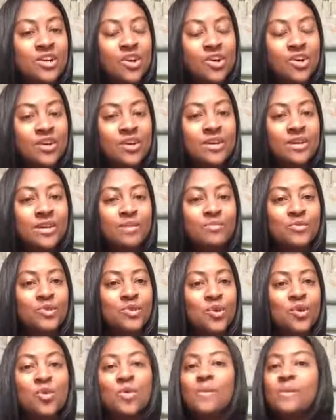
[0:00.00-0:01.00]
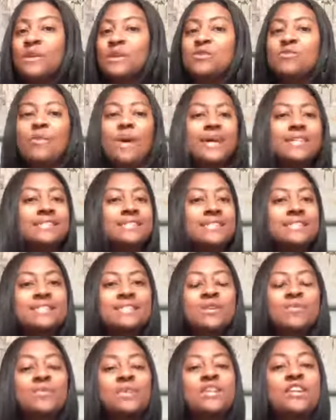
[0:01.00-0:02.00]
gone. You know, you might see
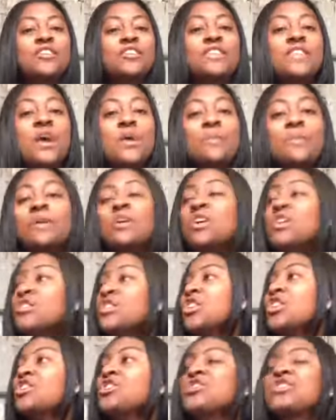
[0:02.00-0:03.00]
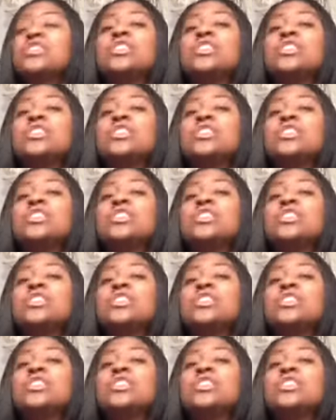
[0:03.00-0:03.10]
something here and there, but the,